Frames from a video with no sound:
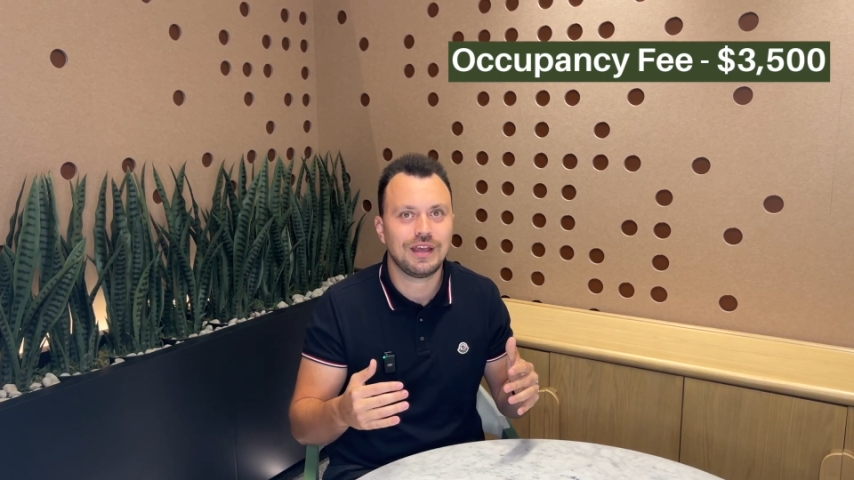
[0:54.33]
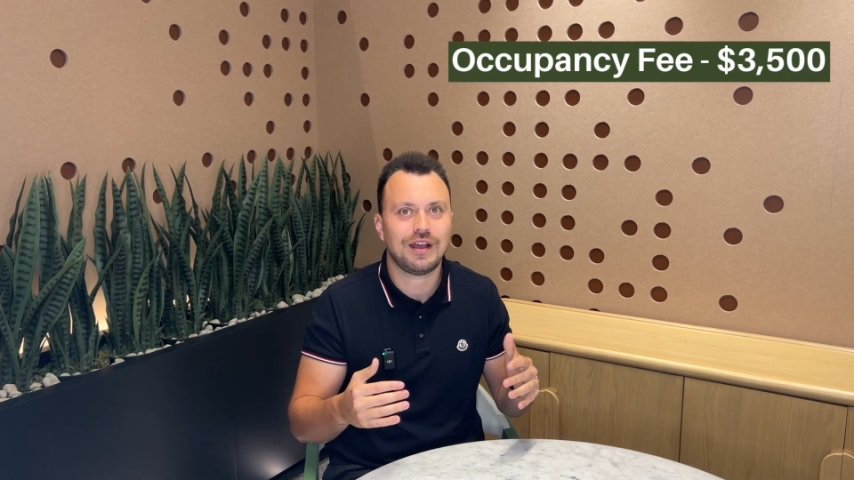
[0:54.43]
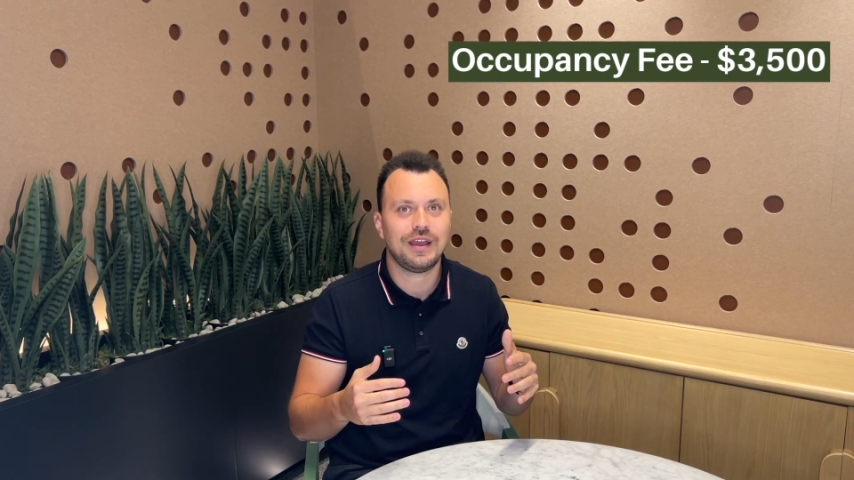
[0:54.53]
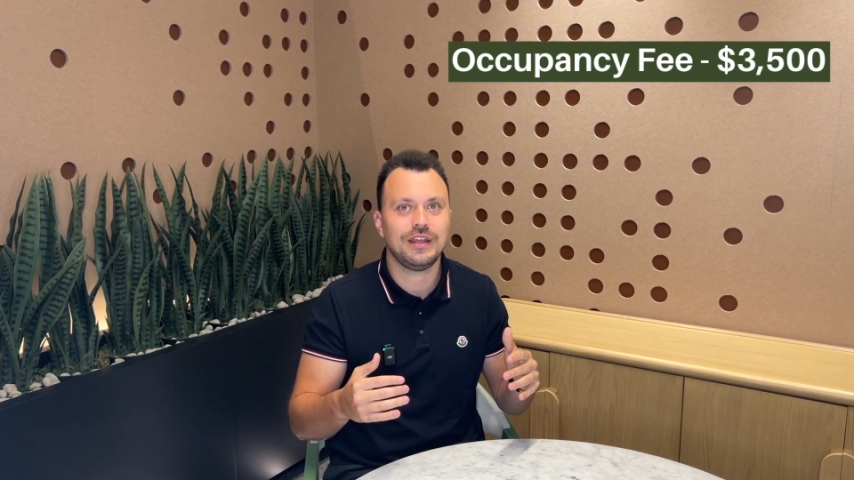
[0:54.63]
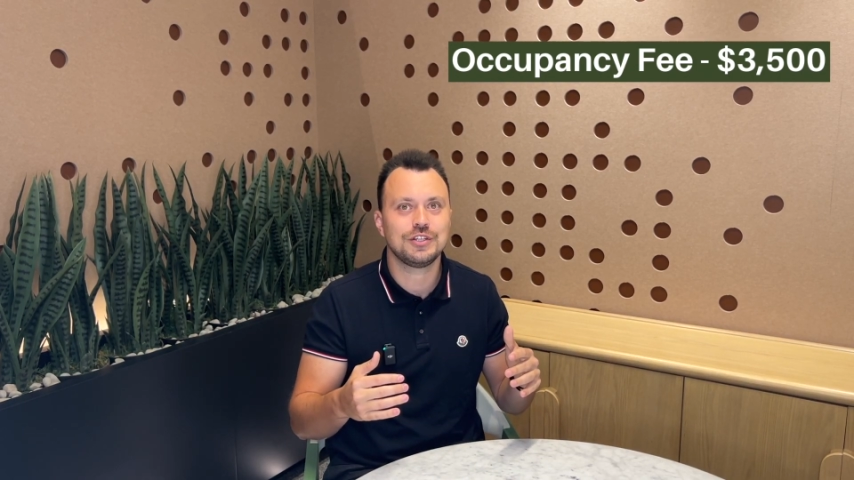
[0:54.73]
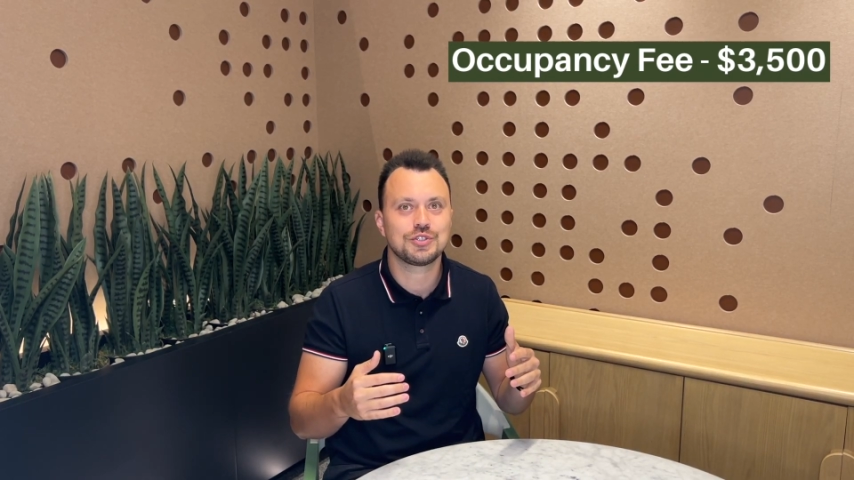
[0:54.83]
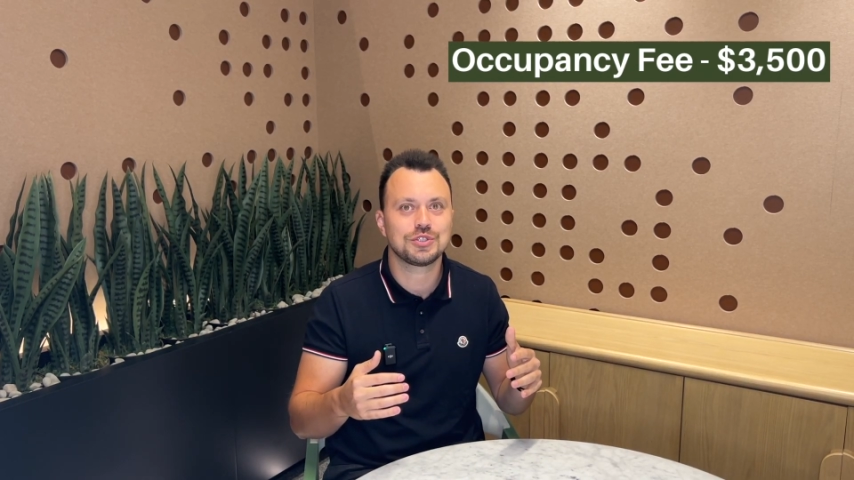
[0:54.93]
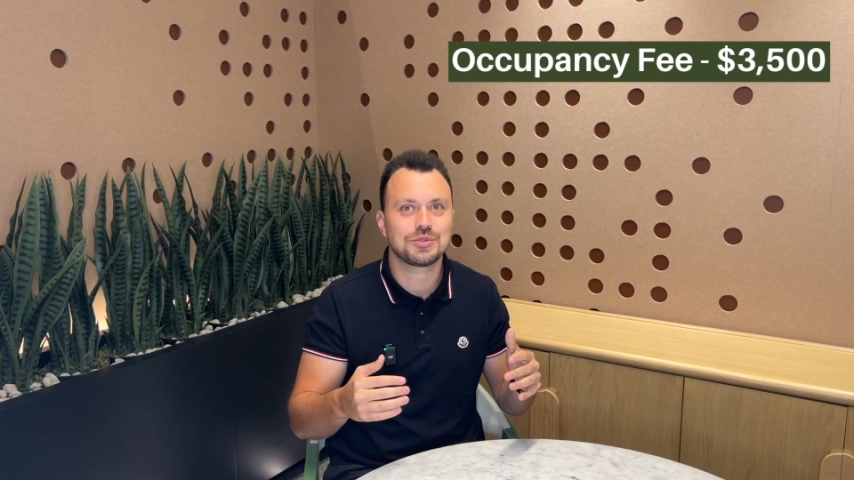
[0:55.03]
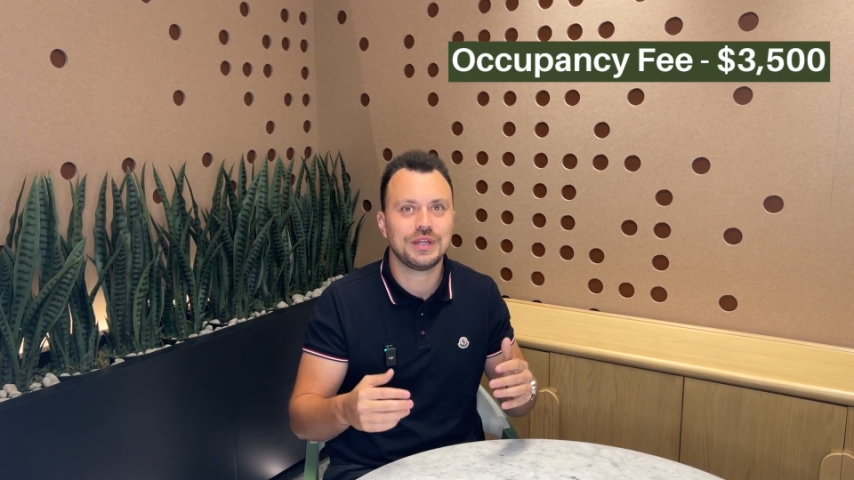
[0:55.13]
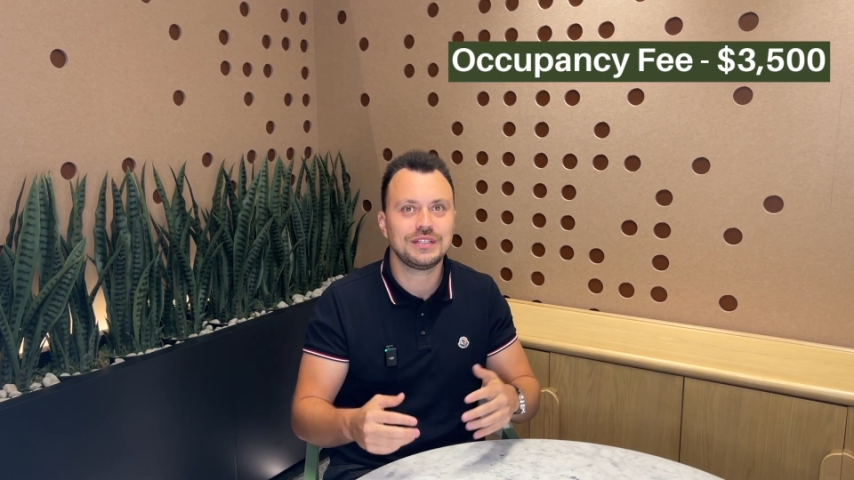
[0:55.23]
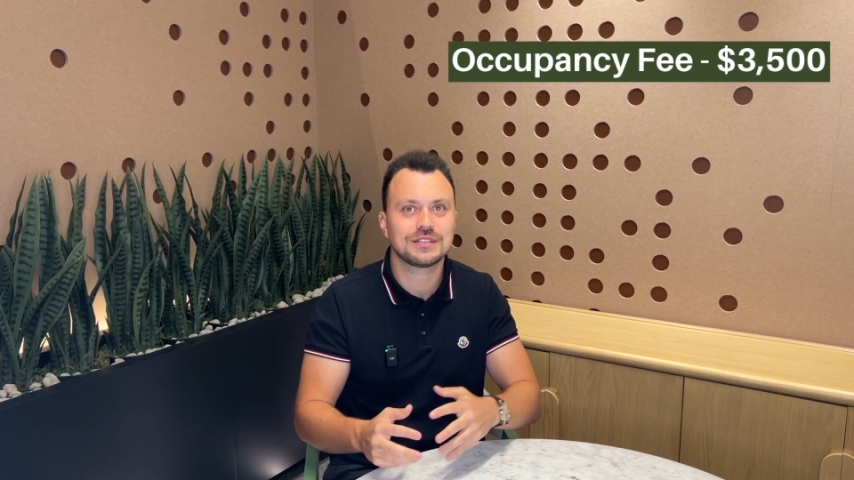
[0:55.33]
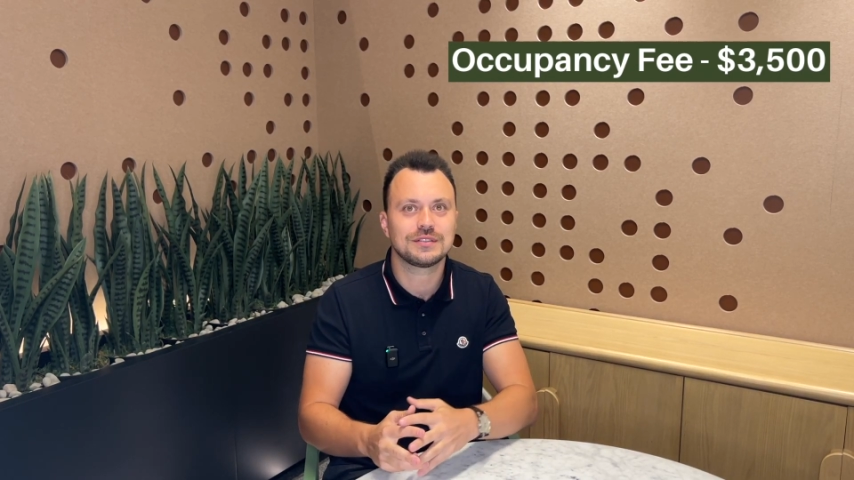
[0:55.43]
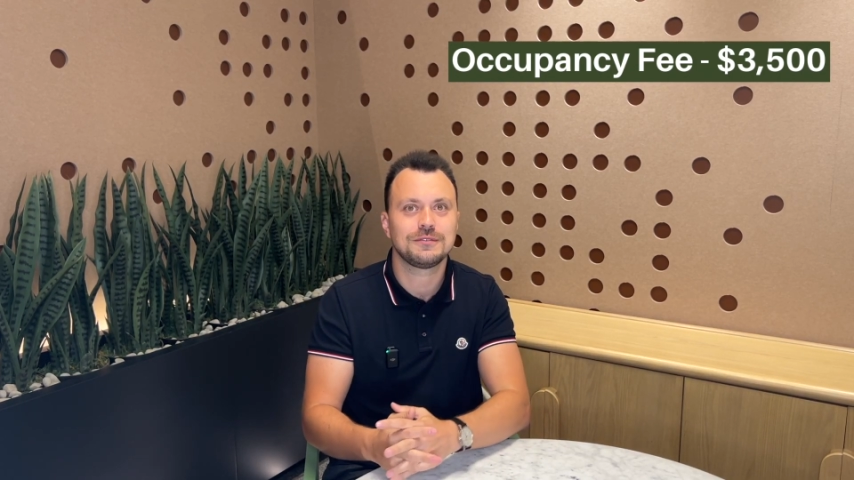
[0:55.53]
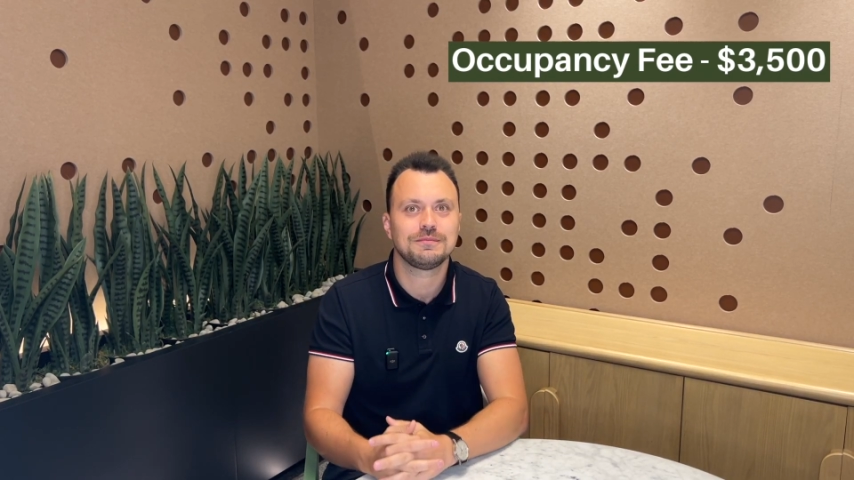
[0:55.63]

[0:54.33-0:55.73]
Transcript: high interest rates.